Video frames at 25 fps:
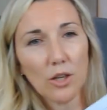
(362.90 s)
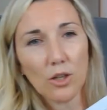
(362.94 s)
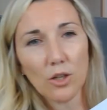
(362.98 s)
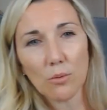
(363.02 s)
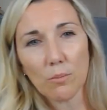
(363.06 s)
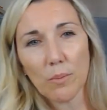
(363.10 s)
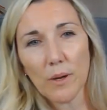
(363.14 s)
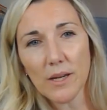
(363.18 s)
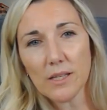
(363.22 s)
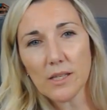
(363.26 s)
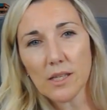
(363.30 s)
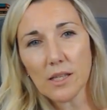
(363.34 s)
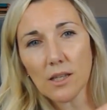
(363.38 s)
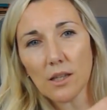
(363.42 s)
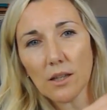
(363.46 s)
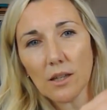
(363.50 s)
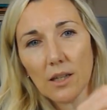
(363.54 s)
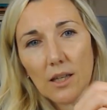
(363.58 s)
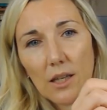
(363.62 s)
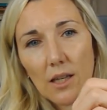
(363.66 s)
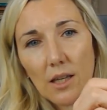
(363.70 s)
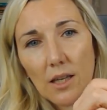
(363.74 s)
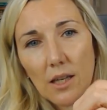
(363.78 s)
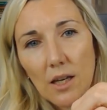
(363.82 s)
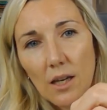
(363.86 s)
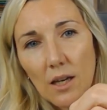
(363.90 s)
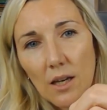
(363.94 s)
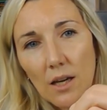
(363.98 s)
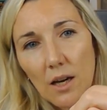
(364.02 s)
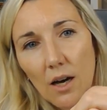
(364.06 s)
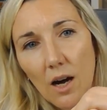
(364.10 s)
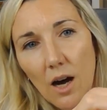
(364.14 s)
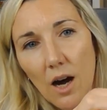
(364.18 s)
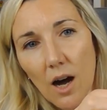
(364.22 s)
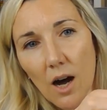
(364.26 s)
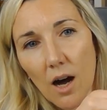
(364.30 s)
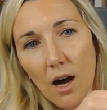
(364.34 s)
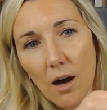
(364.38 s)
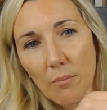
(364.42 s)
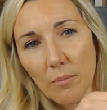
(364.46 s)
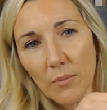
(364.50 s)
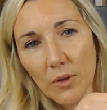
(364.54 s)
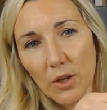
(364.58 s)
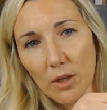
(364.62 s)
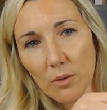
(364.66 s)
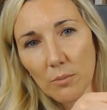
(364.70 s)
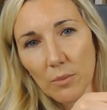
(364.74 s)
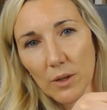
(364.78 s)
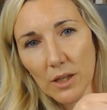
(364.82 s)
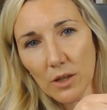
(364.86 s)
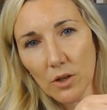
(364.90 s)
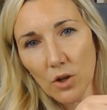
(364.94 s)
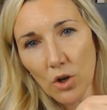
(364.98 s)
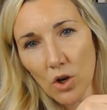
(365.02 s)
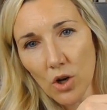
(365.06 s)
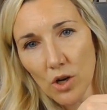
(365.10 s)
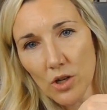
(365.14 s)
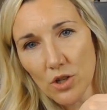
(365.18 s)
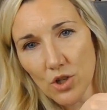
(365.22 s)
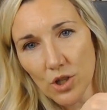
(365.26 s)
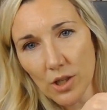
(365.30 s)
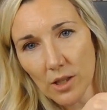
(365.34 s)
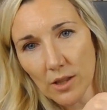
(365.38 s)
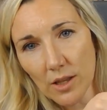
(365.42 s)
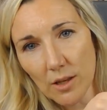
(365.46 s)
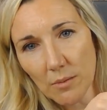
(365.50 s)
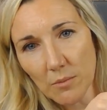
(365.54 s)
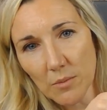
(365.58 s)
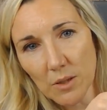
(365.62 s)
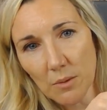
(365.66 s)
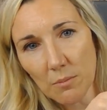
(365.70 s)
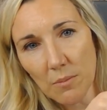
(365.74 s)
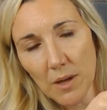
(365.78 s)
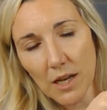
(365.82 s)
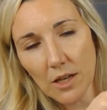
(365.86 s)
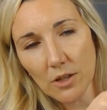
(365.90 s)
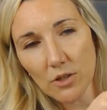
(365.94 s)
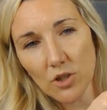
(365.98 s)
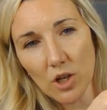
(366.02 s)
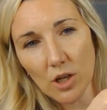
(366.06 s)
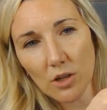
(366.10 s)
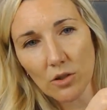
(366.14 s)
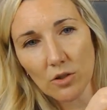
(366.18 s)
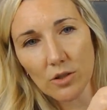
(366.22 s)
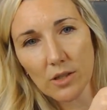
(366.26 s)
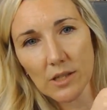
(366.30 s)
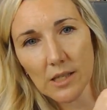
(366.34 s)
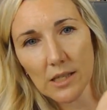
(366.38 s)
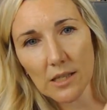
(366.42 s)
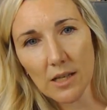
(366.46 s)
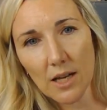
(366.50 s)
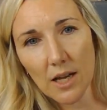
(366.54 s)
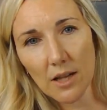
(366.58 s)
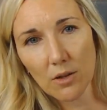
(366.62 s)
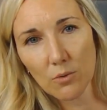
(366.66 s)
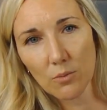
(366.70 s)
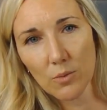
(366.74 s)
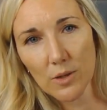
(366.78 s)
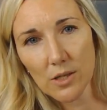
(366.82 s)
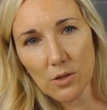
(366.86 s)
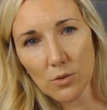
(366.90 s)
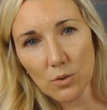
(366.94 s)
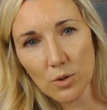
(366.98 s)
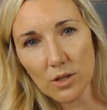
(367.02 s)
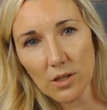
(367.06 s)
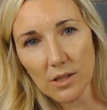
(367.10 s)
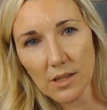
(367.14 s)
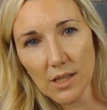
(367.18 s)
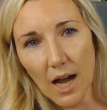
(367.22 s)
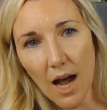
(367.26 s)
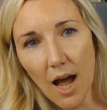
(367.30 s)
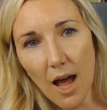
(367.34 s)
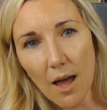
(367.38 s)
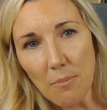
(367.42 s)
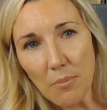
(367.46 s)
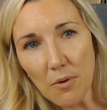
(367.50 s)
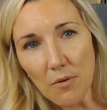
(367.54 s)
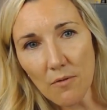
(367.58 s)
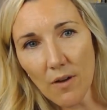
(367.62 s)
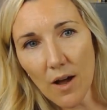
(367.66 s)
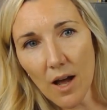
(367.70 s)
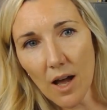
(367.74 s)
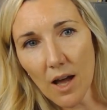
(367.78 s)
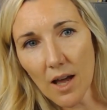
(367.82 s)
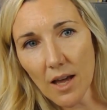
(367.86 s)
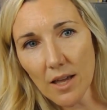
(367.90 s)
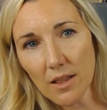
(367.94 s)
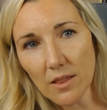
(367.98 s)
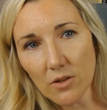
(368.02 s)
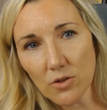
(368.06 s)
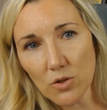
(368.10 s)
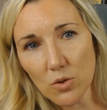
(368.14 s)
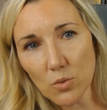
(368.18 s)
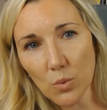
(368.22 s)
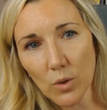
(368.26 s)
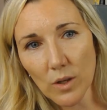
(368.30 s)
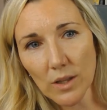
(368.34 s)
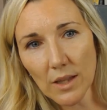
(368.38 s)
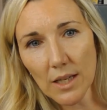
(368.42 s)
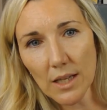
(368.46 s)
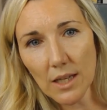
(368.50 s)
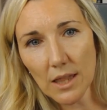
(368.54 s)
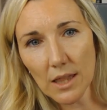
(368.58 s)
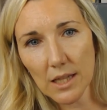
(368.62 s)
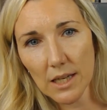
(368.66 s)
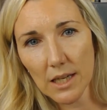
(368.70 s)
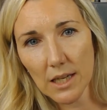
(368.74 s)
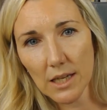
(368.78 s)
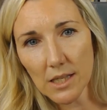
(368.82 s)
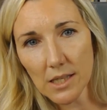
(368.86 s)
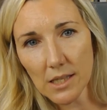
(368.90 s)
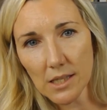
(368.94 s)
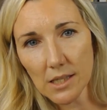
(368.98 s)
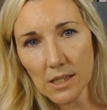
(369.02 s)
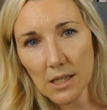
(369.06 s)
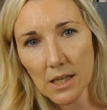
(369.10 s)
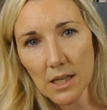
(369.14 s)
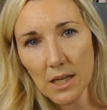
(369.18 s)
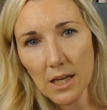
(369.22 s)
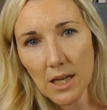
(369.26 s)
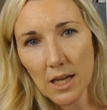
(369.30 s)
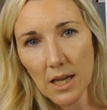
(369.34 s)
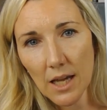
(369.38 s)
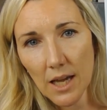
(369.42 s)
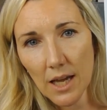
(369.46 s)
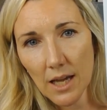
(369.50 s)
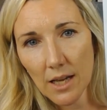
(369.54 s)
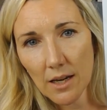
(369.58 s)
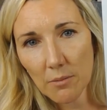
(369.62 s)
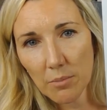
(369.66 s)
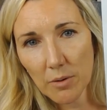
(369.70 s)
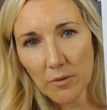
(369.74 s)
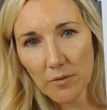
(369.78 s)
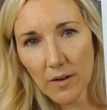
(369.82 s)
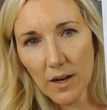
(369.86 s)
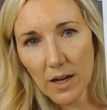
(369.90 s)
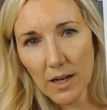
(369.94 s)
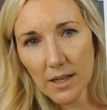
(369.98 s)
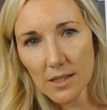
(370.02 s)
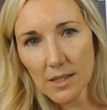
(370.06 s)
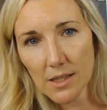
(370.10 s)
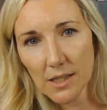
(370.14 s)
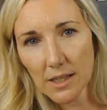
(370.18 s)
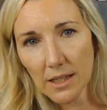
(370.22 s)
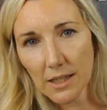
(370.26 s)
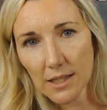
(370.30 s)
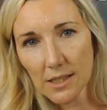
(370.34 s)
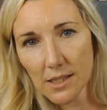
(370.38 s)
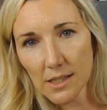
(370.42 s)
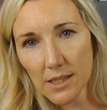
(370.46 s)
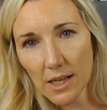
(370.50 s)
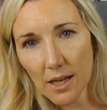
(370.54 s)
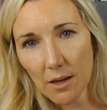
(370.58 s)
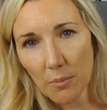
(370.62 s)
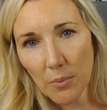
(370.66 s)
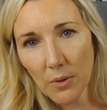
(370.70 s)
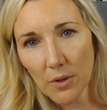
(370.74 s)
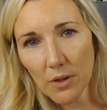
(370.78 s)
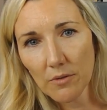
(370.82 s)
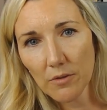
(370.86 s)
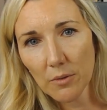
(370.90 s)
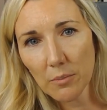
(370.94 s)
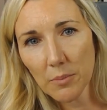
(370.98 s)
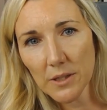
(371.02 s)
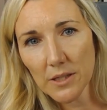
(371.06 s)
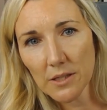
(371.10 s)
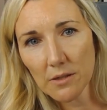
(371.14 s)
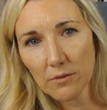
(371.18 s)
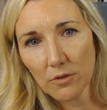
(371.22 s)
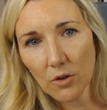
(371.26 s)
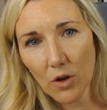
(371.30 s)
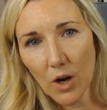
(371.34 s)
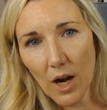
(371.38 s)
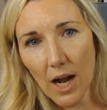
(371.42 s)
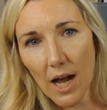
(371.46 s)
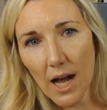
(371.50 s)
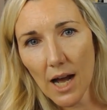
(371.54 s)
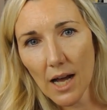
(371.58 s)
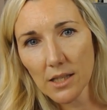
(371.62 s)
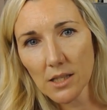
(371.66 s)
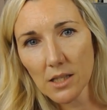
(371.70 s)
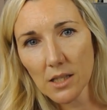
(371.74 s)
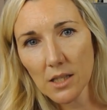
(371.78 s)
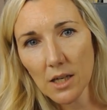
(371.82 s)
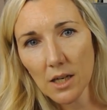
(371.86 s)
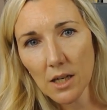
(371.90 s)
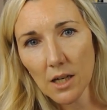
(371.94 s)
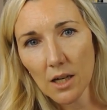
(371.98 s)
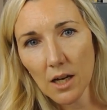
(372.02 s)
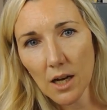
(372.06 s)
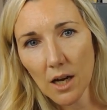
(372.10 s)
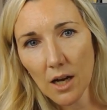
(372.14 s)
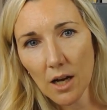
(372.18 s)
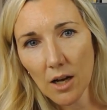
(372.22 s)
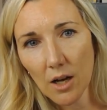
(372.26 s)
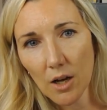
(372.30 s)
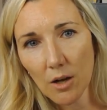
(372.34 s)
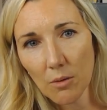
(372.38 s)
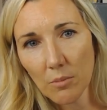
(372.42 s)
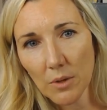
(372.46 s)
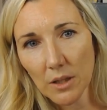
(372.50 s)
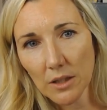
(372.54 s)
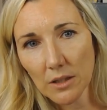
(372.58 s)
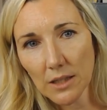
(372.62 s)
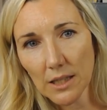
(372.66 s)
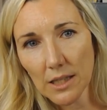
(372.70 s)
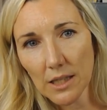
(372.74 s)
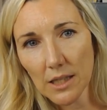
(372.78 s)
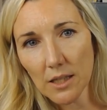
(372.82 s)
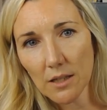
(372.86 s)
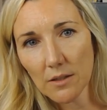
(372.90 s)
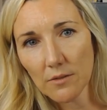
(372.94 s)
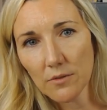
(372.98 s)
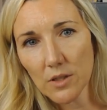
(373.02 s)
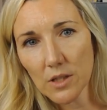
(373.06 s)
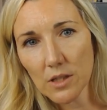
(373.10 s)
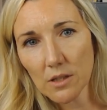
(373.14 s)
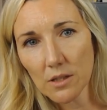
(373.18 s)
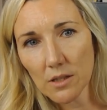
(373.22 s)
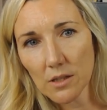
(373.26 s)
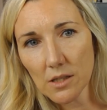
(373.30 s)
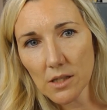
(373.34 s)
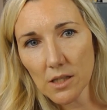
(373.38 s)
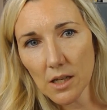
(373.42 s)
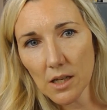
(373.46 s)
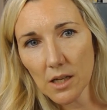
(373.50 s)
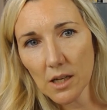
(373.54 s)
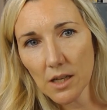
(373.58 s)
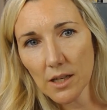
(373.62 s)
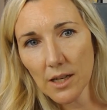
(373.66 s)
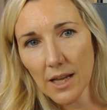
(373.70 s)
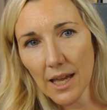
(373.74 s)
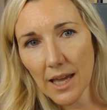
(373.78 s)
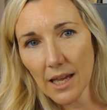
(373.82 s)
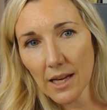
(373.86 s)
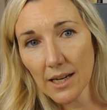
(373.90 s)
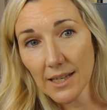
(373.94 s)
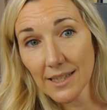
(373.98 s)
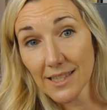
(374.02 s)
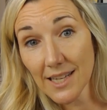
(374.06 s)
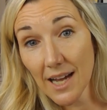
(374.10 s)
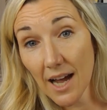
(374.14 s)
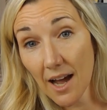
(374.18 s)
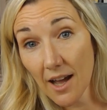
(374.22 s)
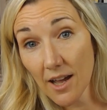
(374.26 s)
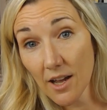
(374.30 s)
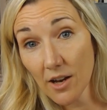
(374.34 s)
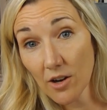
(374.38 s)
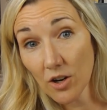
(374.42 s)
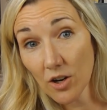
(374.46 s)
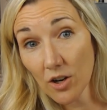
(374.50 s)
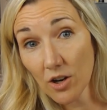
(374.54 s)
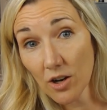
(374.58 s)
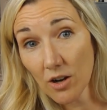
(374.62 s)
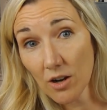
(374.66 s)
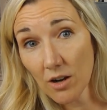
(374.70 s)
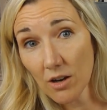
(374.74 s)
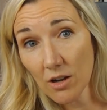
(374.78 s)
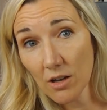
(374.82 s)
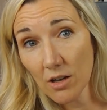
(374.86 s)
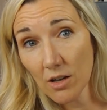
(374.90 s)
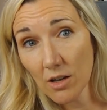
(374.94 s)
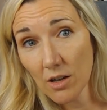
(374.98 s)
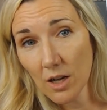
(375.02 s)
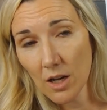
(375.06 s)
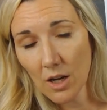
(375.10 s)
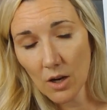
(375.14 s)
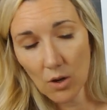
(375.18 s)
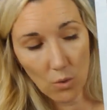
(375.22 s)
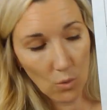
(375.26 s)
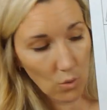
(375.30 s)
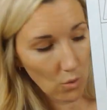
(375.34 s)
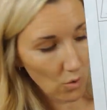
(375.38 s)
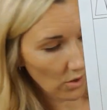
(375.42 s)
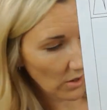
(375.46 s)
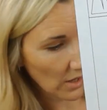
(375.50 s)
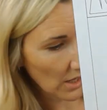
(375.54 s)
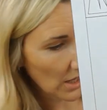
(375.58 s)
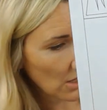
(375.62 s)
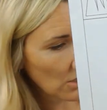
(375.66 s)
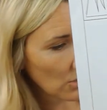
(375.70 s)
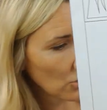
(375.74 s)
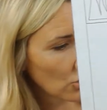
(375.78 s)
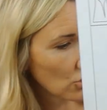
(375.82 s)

you're basically going to be encouraging them to make a jungle scene. Now, the resources I provide, there's one like this, and it provides like a sample of a piece of grass, leaves, a sun, and a tiger. Or they could